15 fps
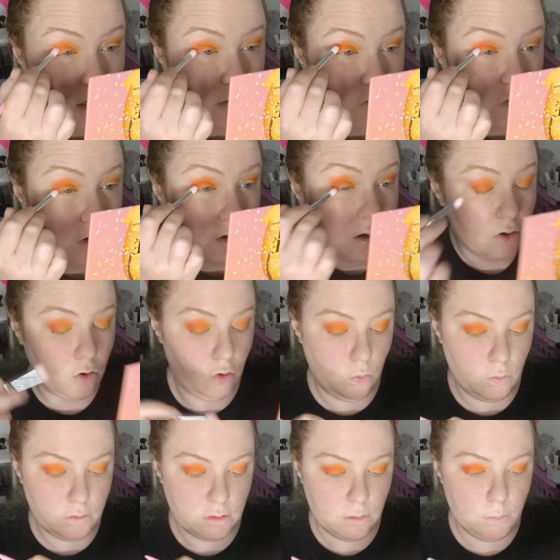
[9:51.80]
and trying to get
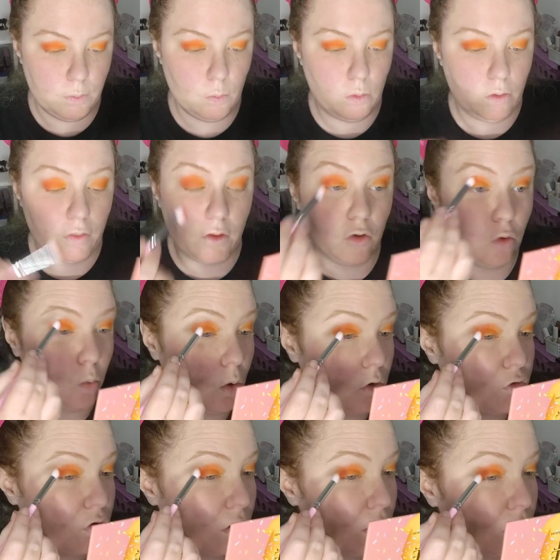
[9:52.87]
her while sleeping with, and you're
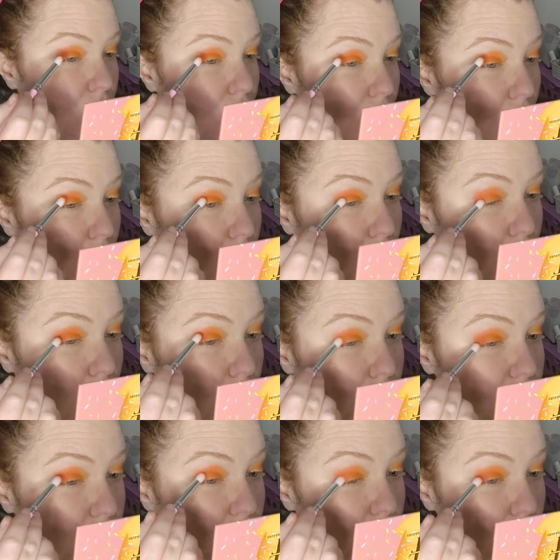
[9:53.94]
watching
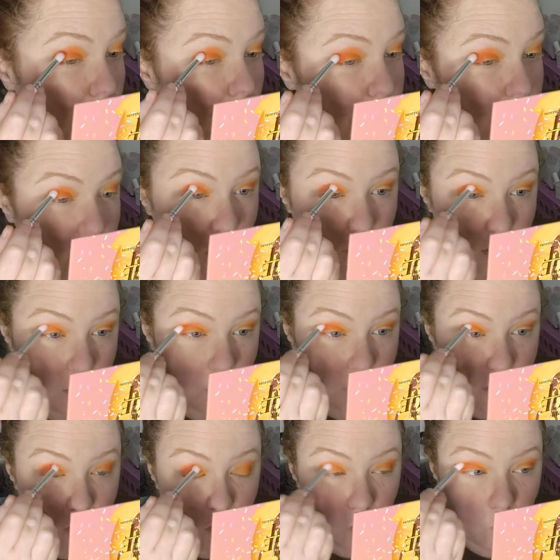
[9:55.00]
girls that succumb to this
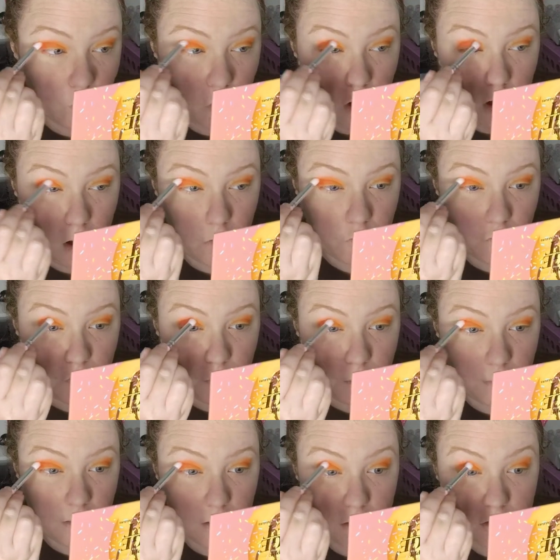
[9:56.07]
being sold off
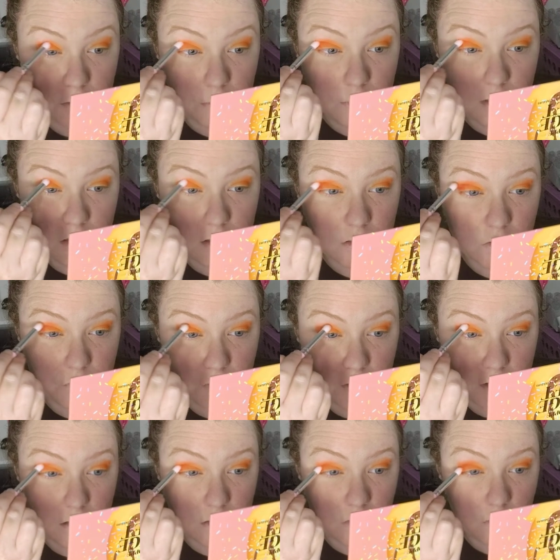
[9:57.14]
because Mrs.
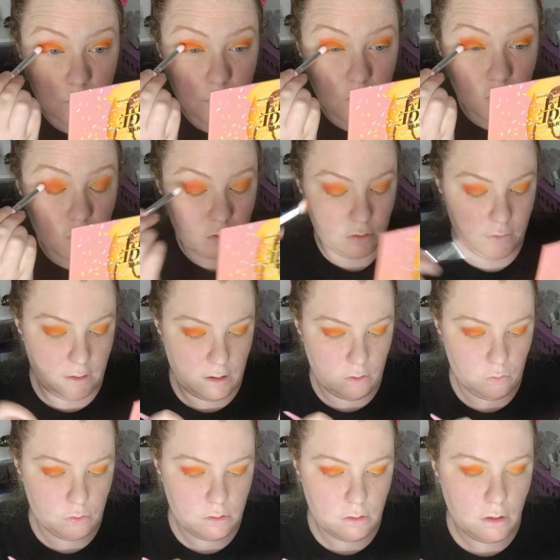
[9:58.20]
Flint, the mistress of the
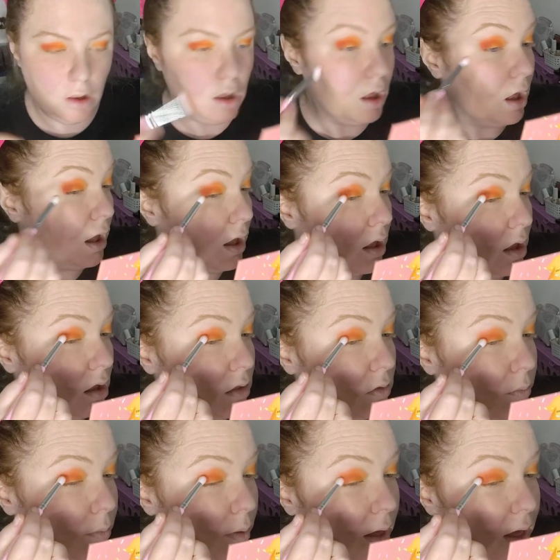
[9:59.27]
house, is
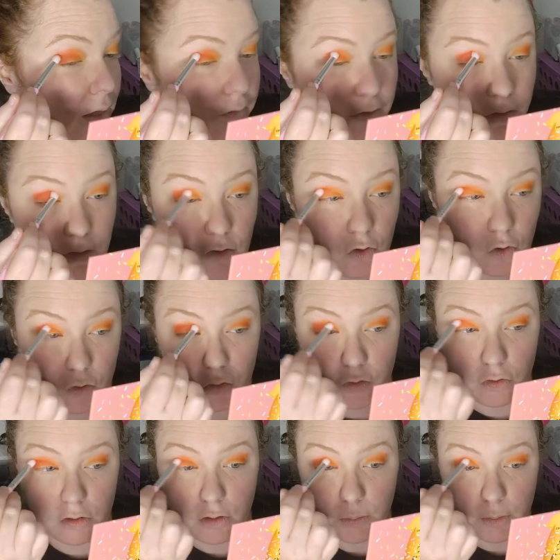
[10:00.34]
mad that these girls are
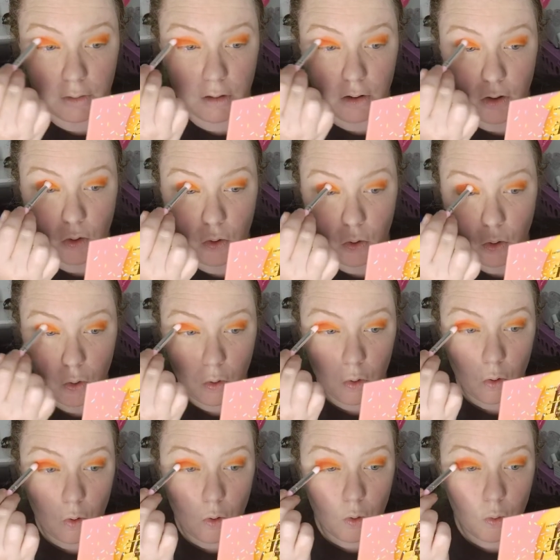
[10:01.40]
sleeping
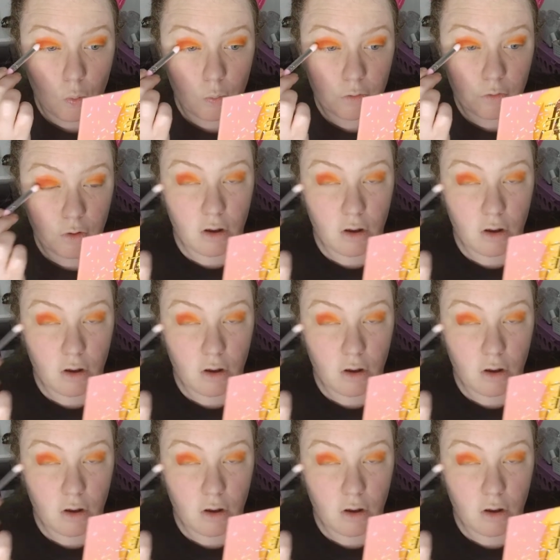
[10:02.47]
with her